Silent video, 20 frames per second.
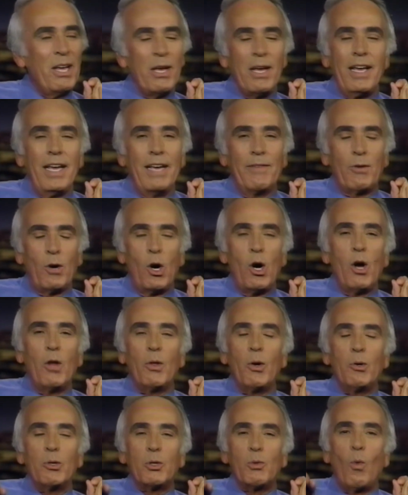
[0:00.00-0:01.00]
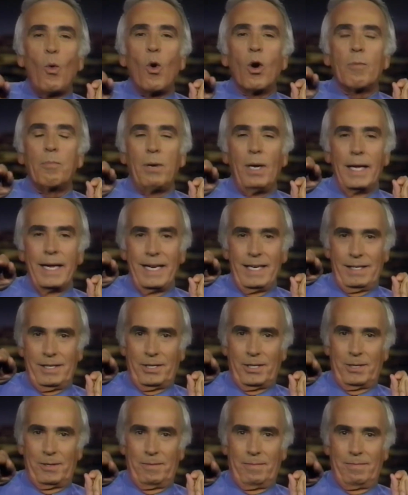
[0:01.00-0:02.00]
if all those war
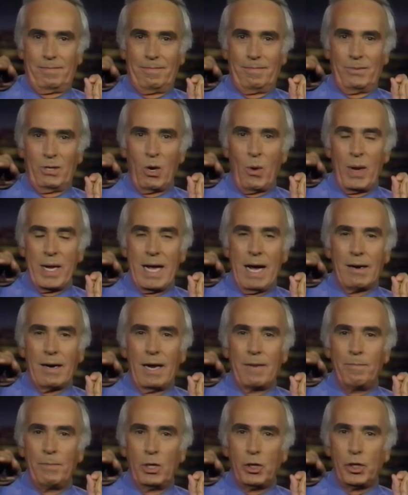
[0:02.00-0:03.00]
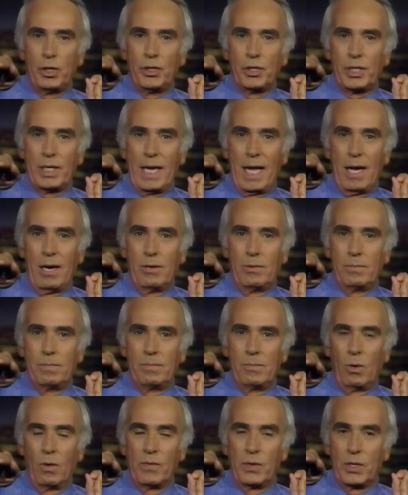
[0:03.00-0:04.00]
planes going out on missions now
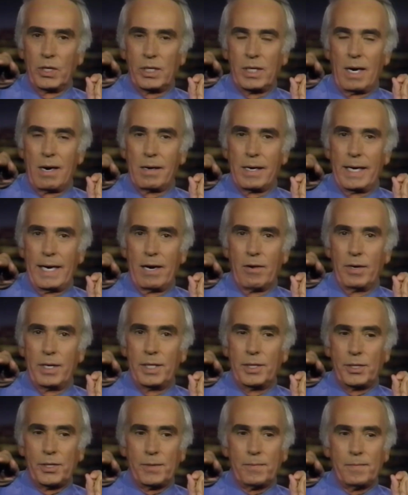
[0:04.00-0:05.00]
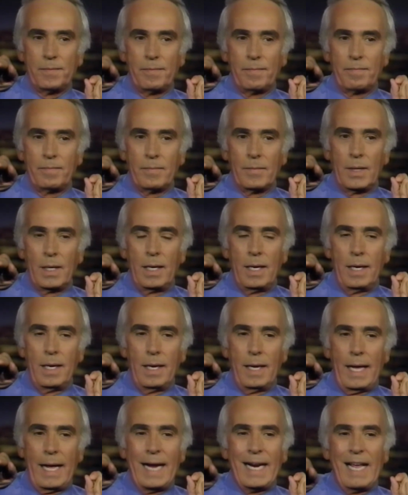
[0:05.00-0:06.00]
over the target areas
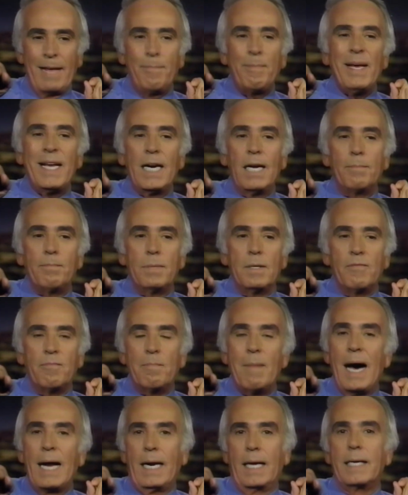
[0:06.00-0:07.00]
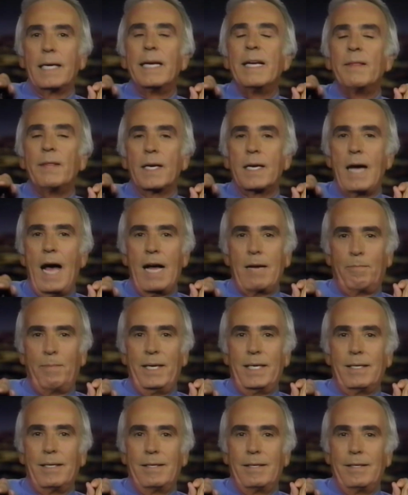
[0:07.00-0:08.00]
had a pinup of Monica in the
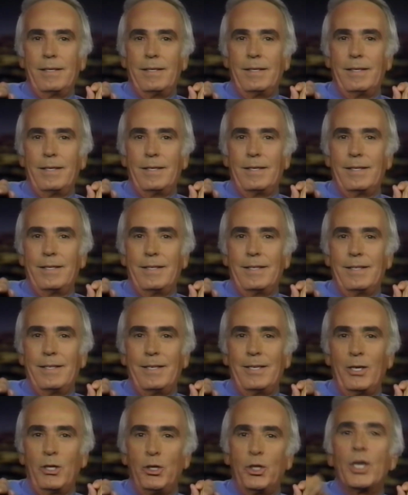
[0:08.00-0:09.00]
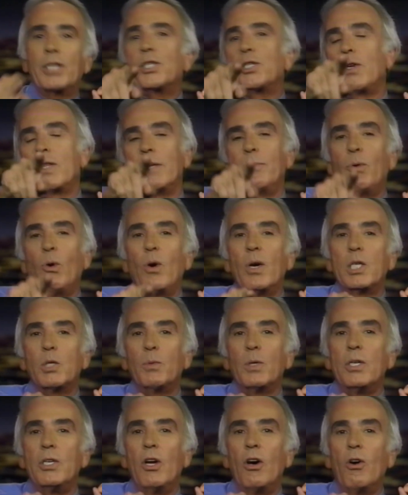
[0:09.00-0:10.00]
cockpit, just so the boys
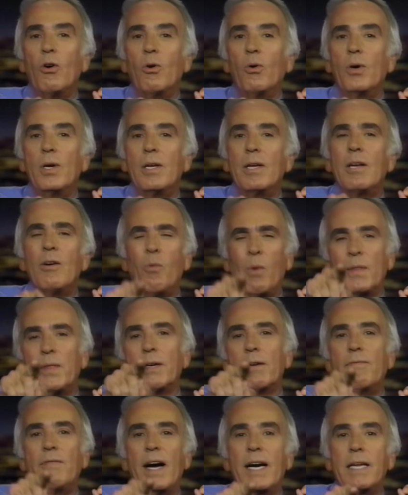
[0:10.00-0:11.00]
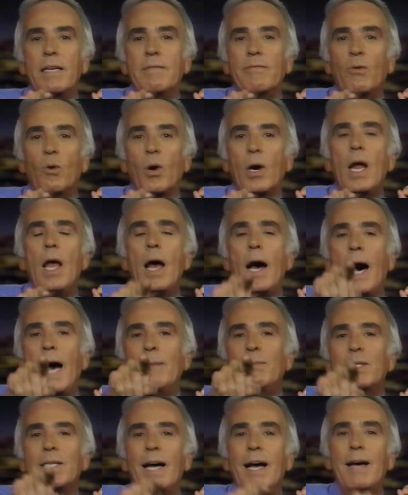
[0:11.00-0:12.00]
would know what they're fighting for.
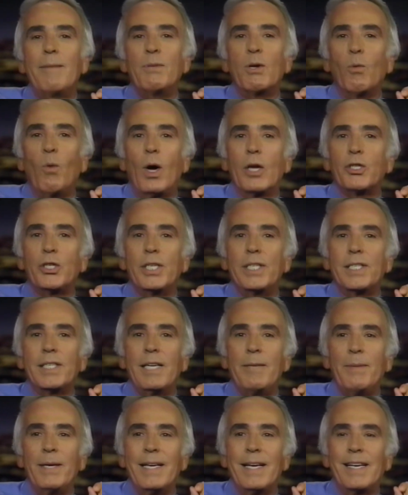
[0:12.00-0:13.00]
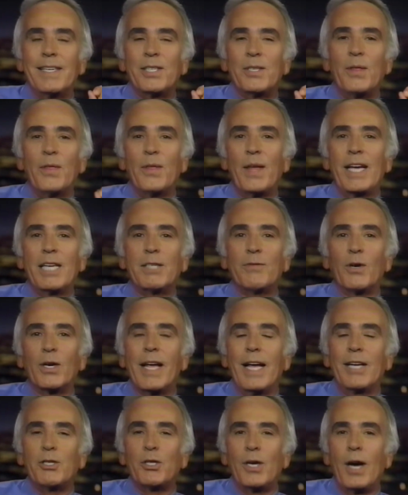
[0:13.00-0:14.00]
I'm Tom, you're watching CBS, and thanks for
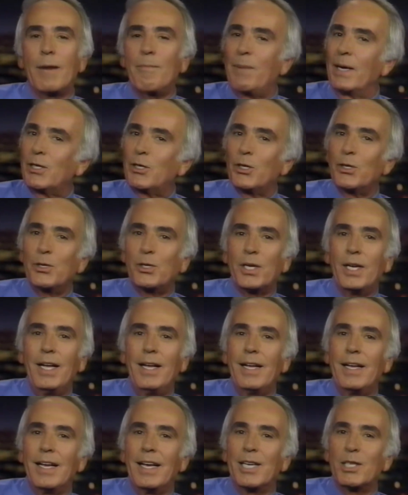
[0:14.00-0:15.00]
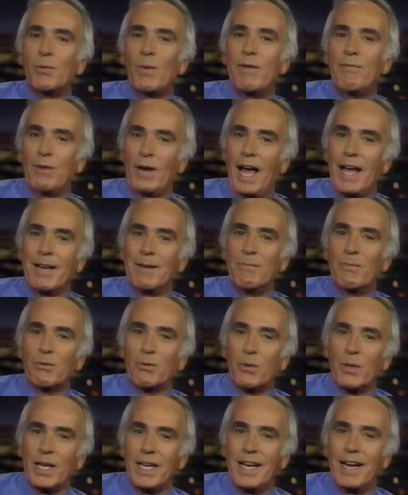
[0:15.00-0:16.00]
catching our pictures as we fly them
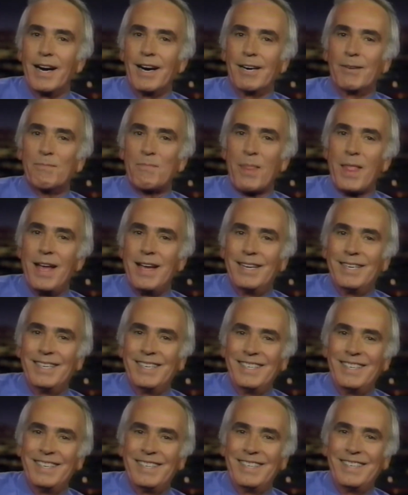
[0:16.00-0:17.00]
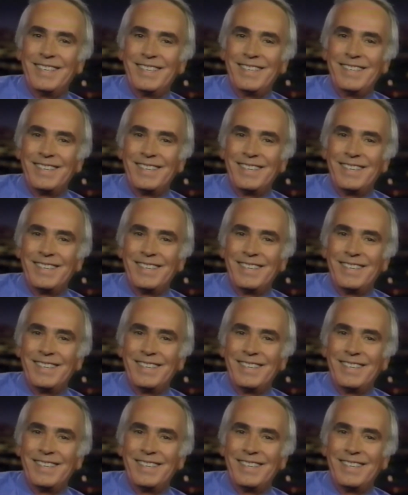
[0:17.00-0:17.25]
through the air.